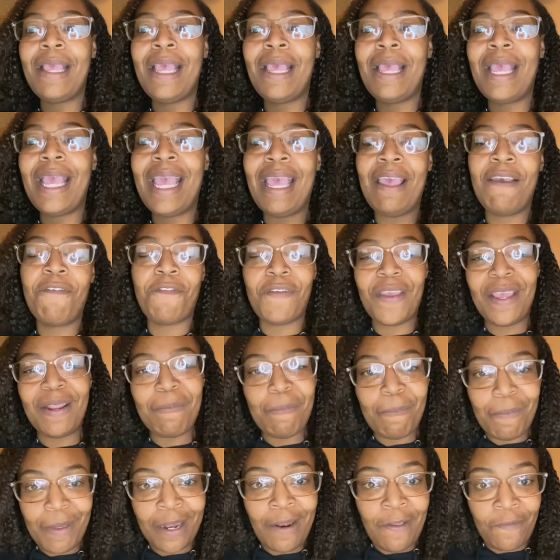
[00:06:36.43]
if it
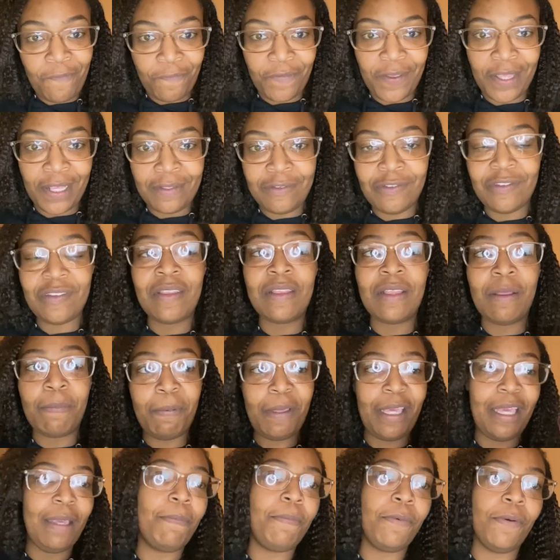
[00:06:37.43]
benefits the
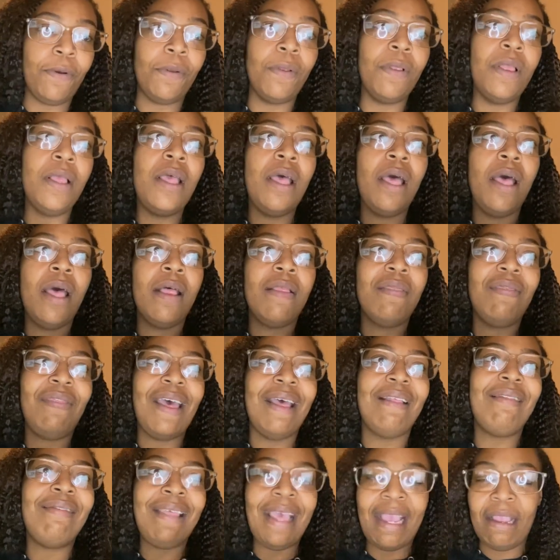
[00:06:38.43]
people
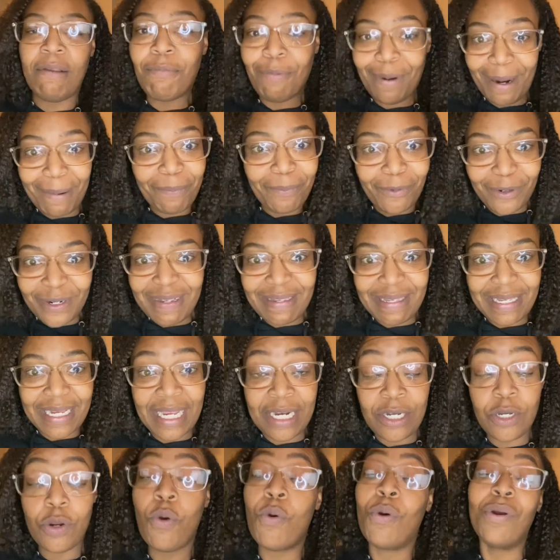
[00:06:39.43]
that they
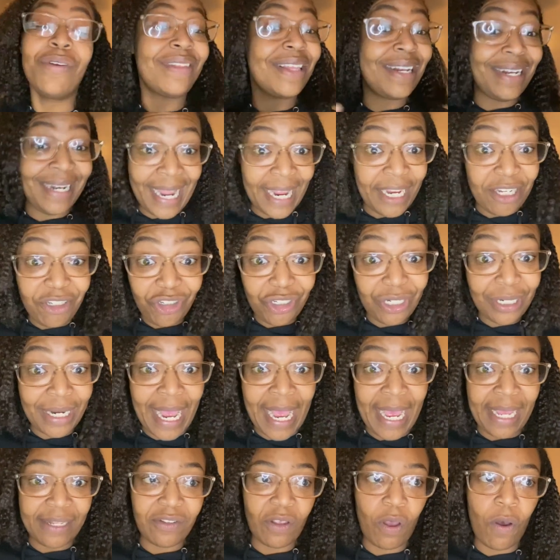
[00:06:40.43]
represent or the nation
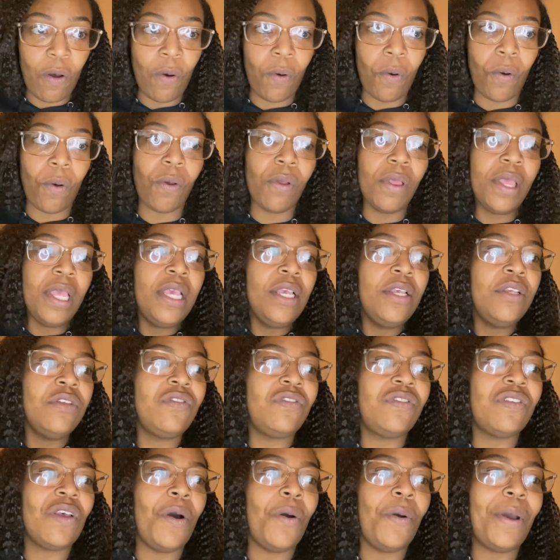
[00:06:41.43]
as a whole.
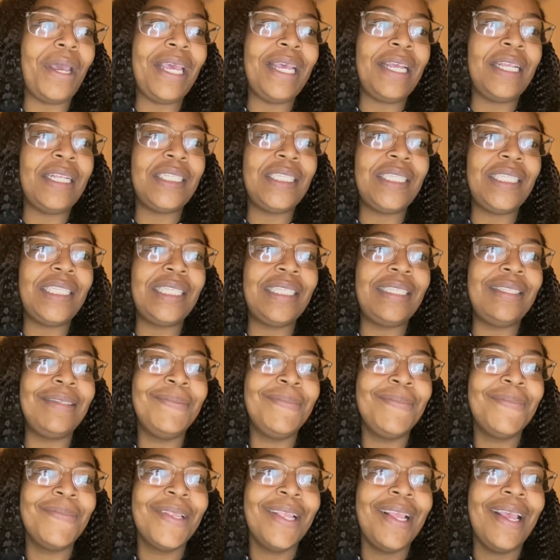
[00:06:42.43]
So it's
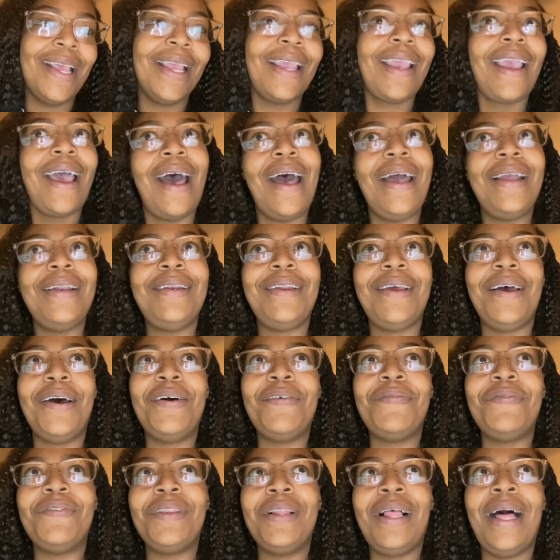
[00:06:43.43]
kind
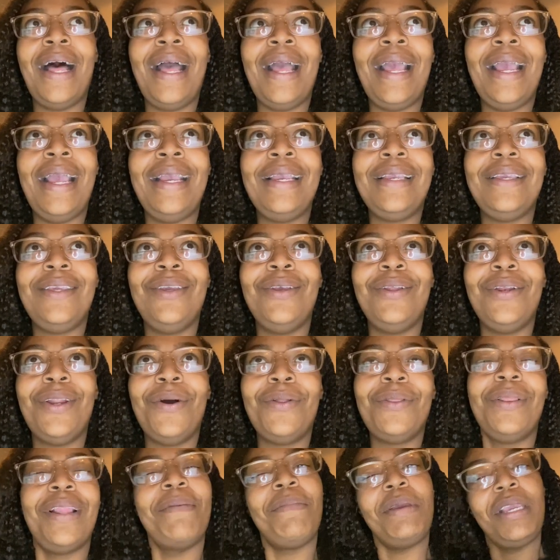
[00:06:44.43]
of like,
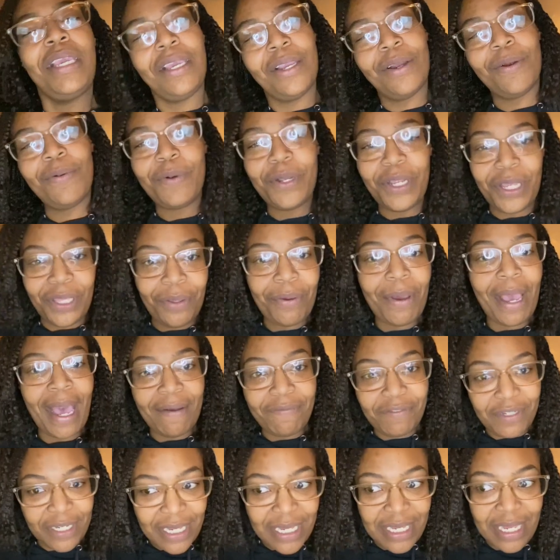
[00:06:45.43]
let me hear what you have
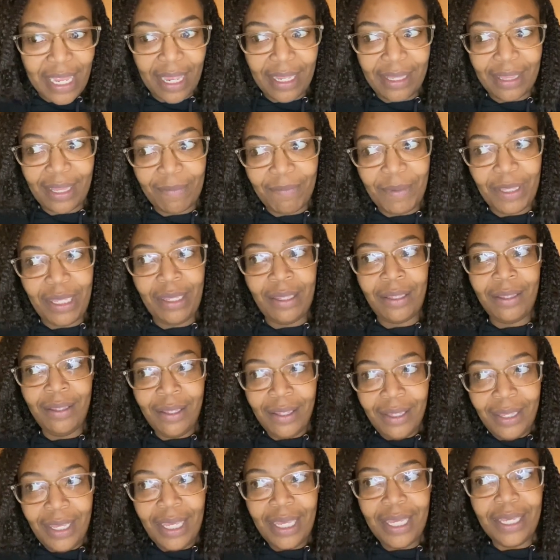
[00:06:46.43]
to say. Let me
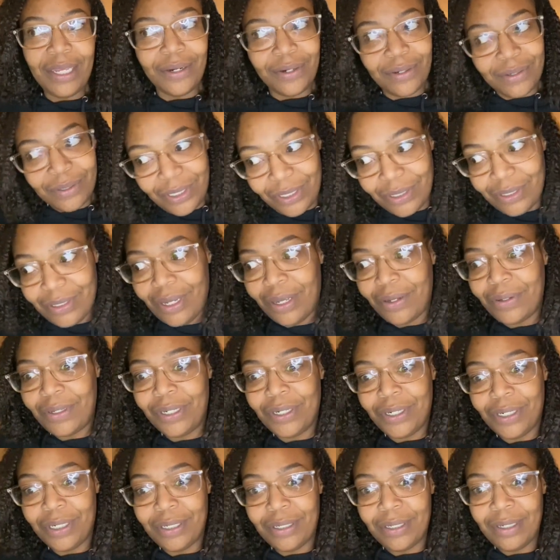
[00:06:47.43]
hear,
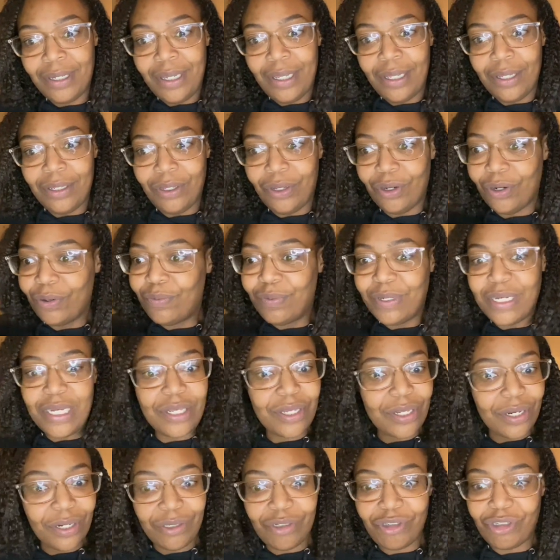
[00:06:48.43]
your
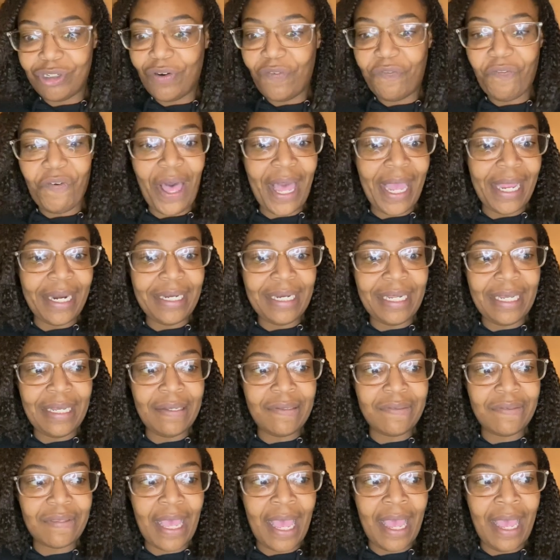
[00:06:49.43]
research, your
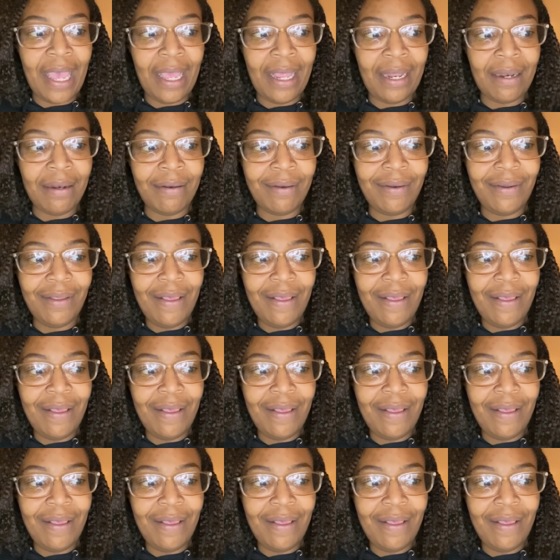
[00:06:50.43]
findings. And